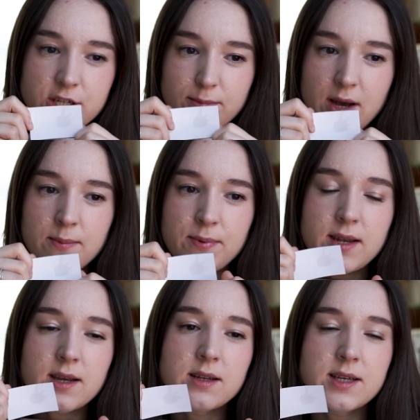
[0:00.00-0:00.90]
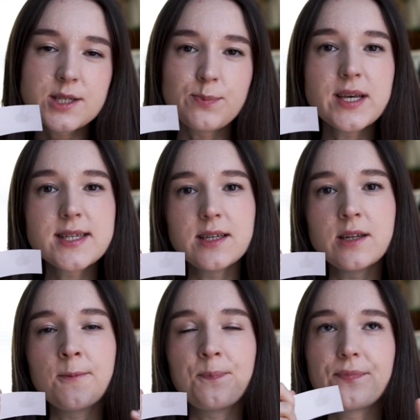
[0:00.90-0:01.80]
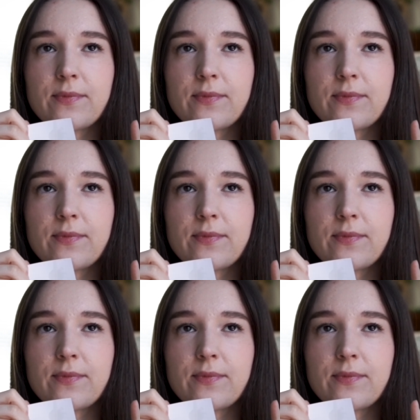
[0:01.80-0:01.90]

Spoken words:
in my opinion, it speaks in a